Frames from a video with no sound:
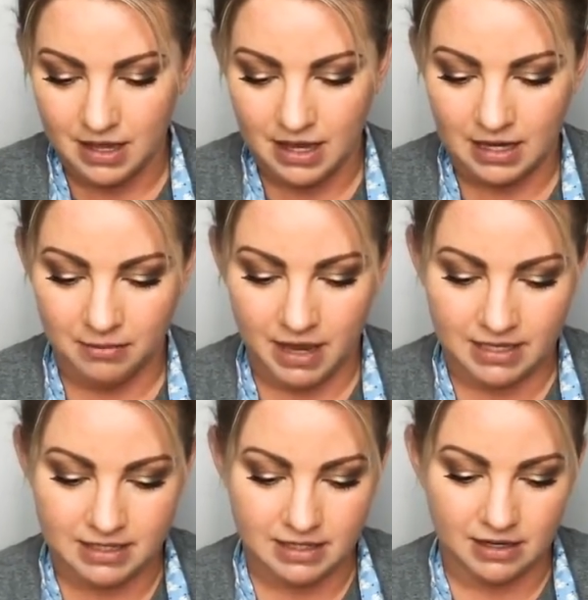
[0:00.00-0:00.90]
and it
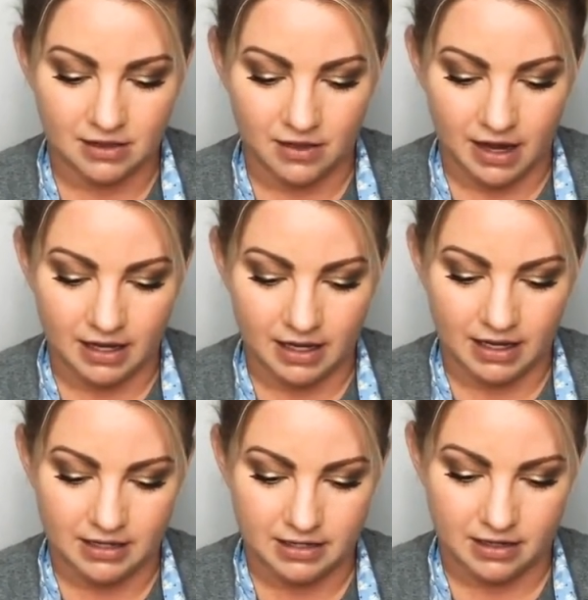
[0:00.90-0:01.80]
makes it a lot
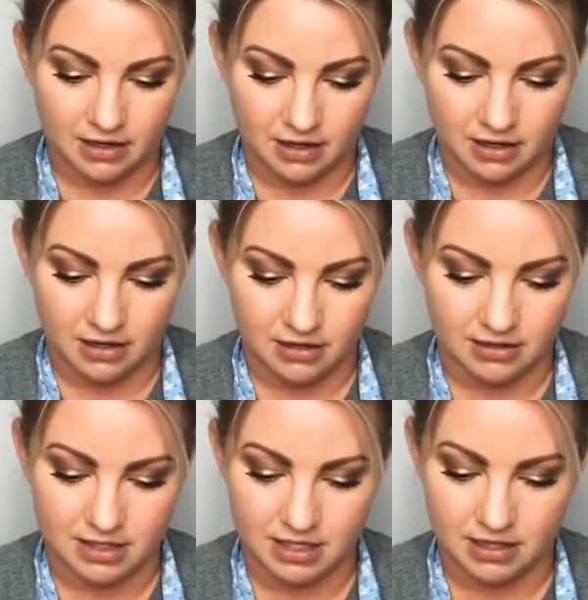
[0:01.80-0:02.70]
easier.
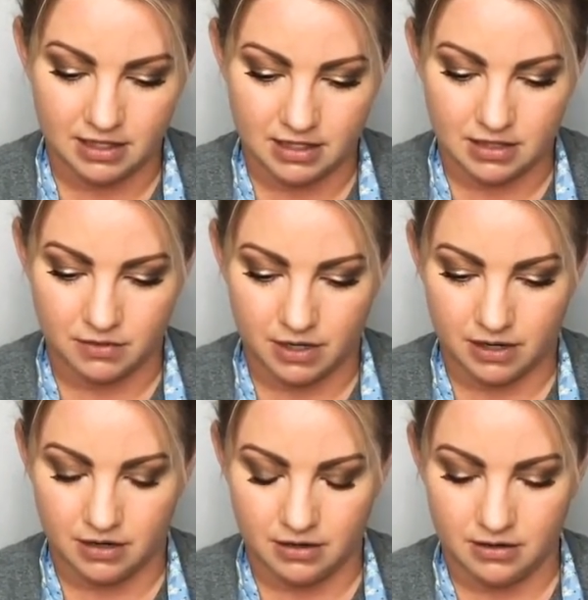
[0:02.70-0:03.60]
See, this is
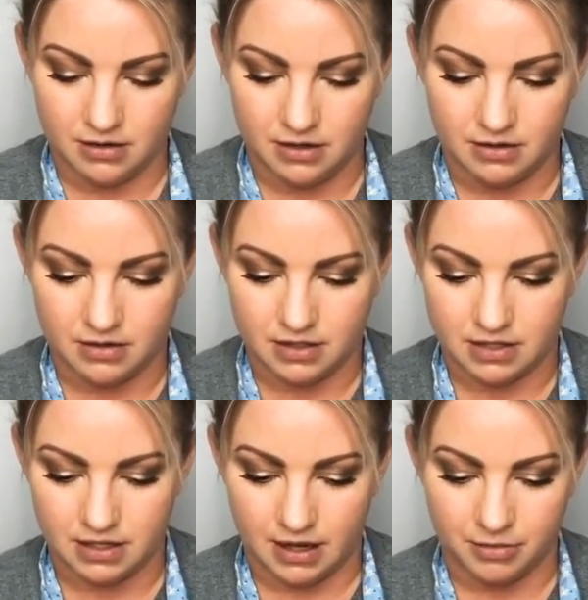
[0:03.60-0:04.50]
where
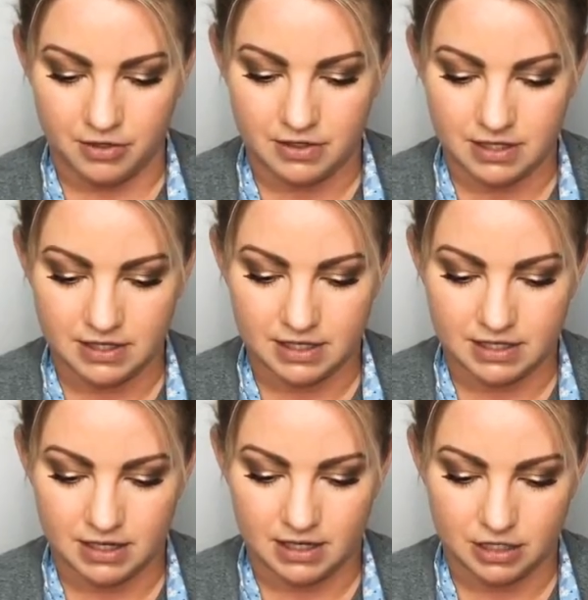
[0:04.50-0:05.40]
I'm used to the
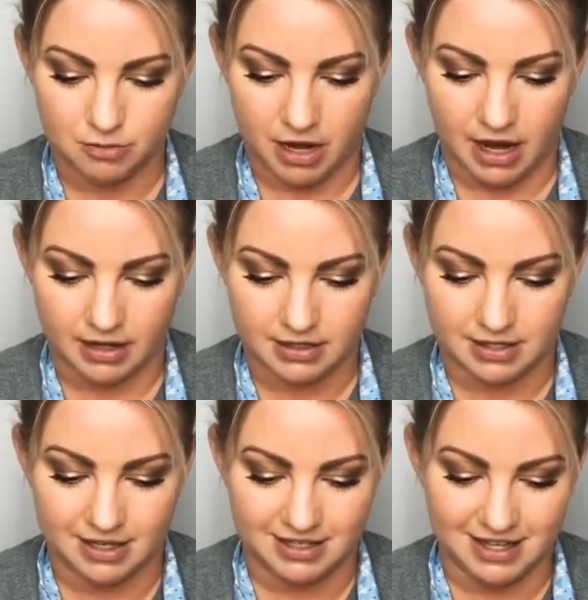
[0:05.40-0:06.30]
16-inch bags
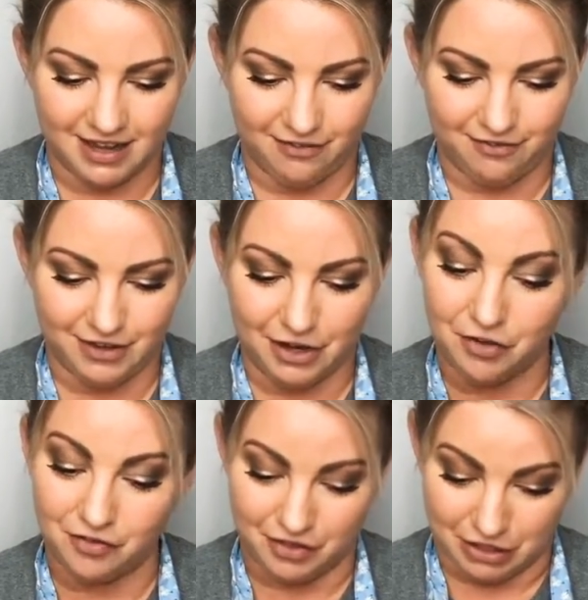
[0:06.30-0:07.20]
because they fit
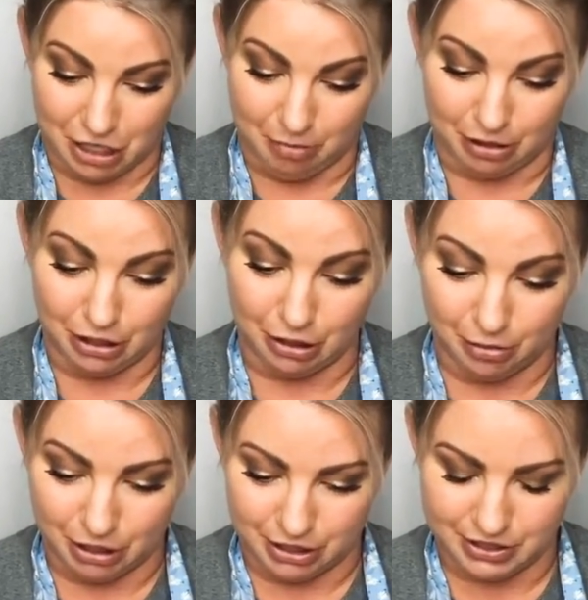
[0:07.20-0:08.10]
over the cup a little
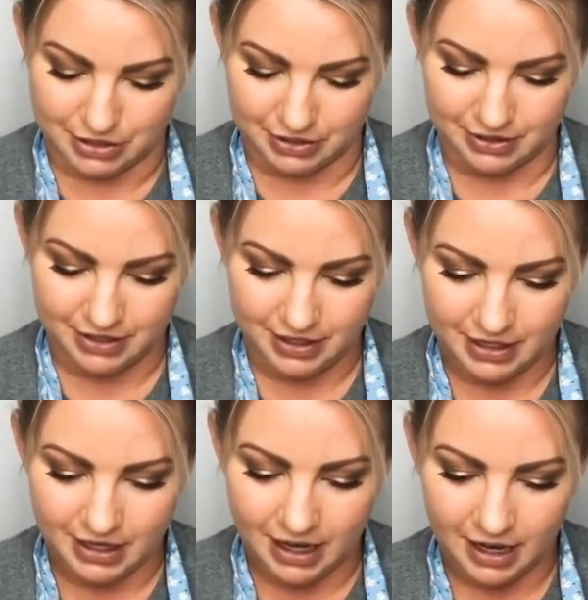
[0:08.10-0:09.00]
bit easier.
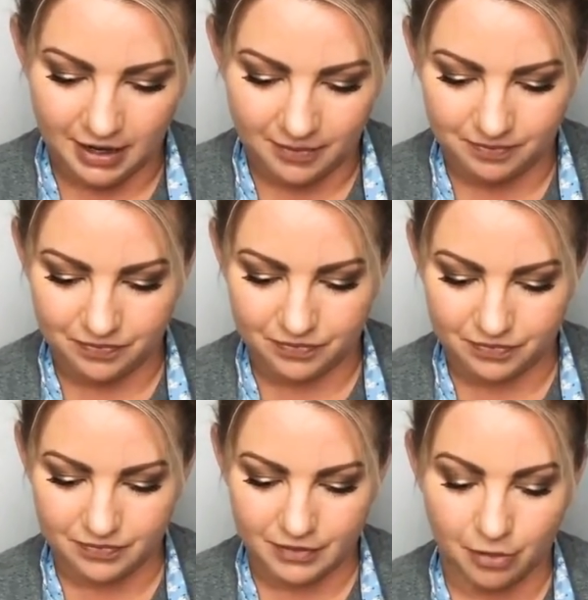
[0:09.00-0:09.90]

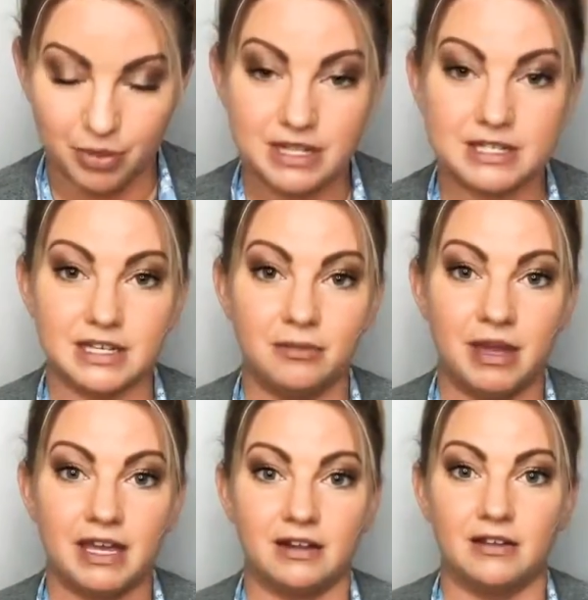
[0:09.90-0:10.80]
But it's going to
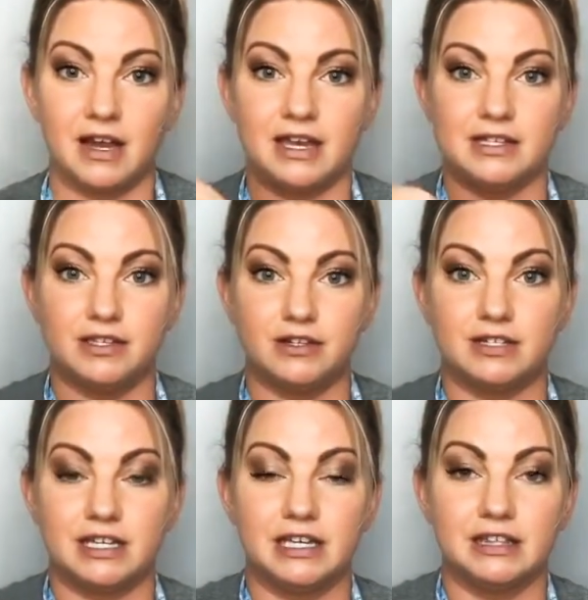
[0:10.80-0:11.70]
make it a lot easier
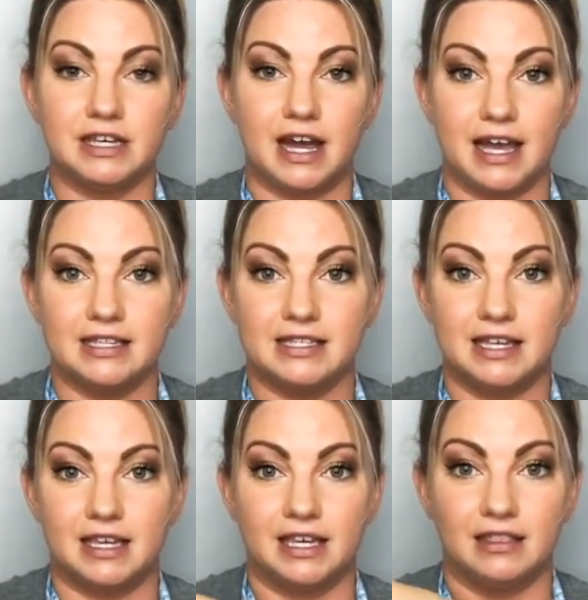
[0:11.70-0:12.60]
to get the
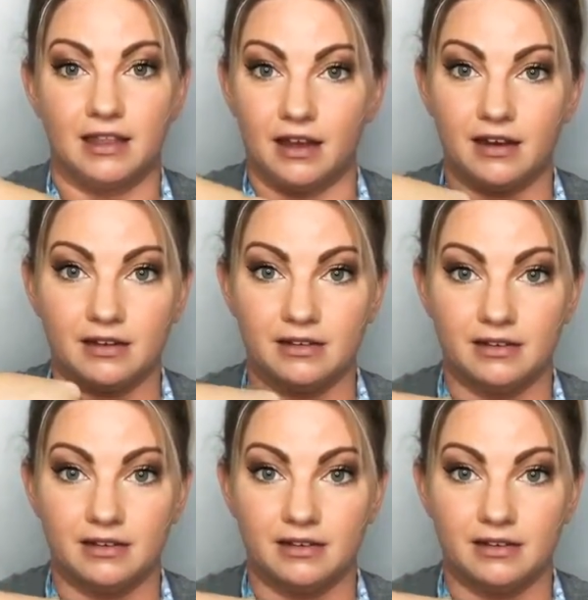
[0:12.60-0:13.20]
icing in there.